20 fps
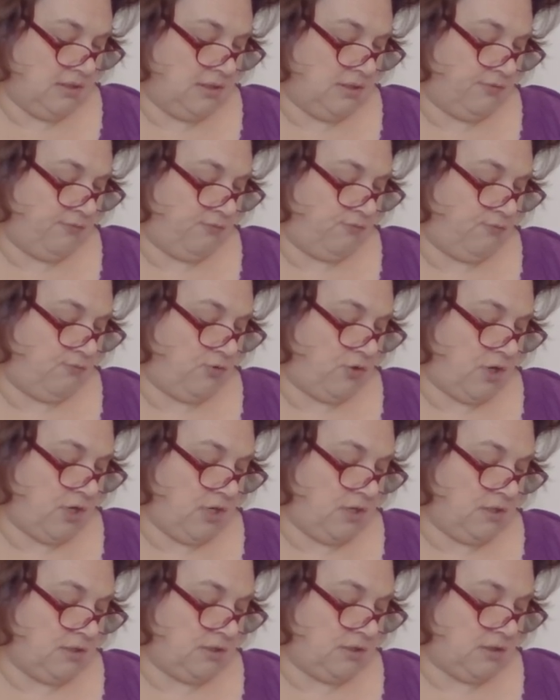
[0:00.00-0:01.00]

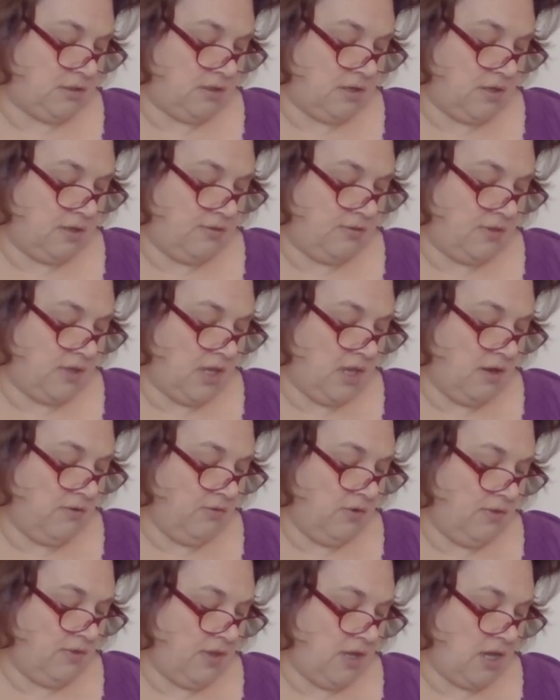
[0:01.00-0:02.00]
different. I think
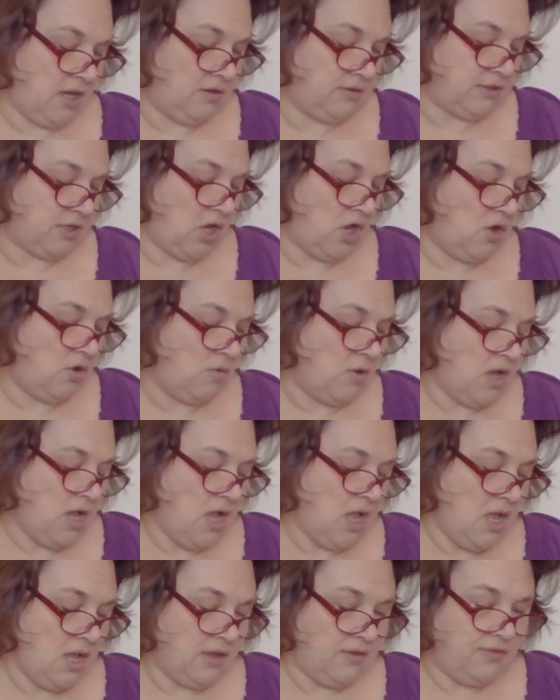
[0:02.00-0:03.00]
everything else. Oh,
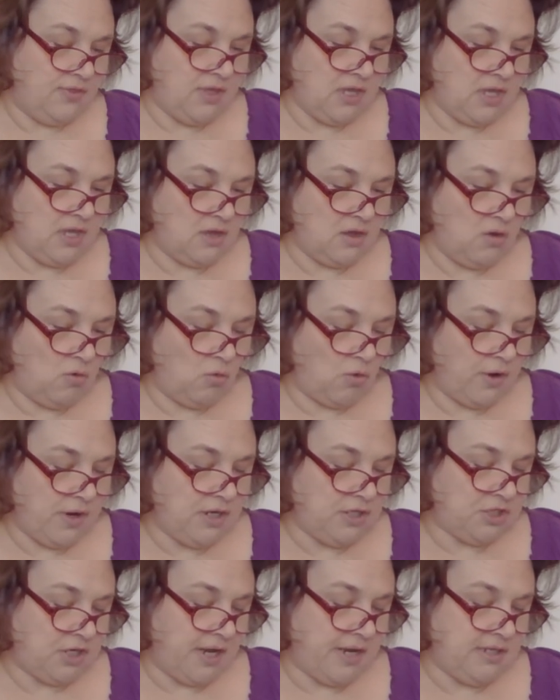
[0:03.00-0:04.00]
the
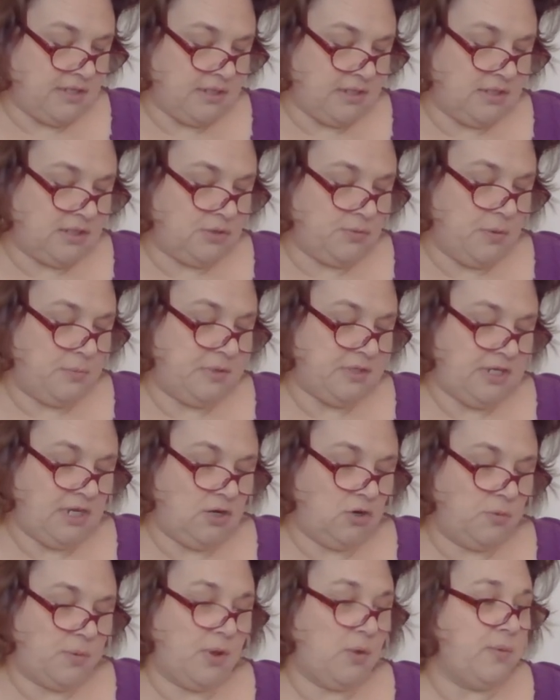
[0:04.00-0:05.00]
orange I did sweet
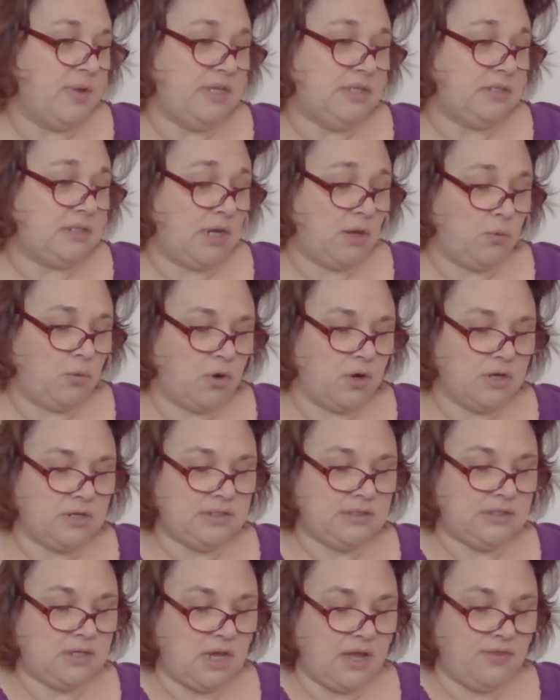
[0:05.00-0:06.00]
potato by Weeks Dye
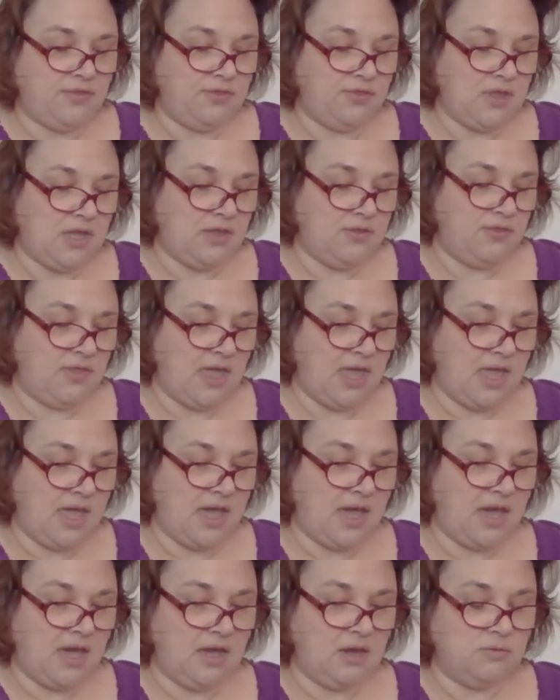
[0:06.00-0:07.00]
Works. I think they
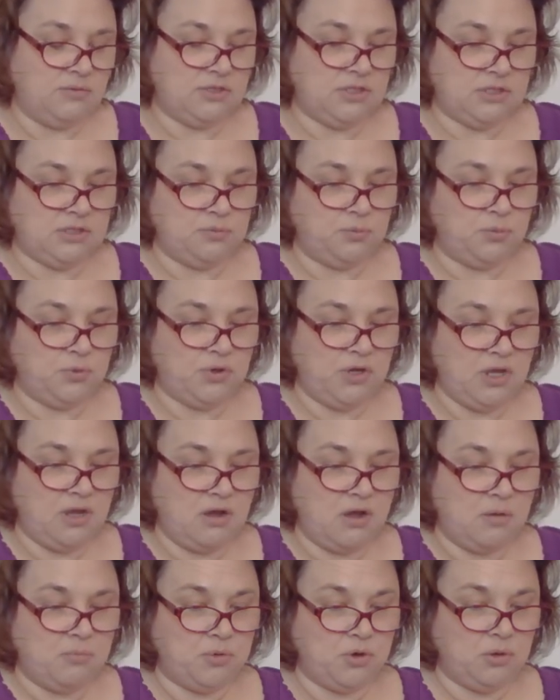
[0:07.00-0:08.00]
had, which is a pretty
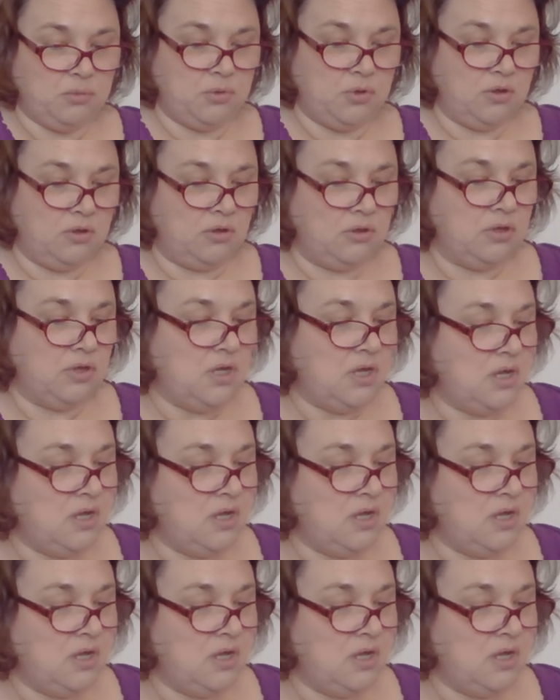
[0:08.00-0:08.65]
comparable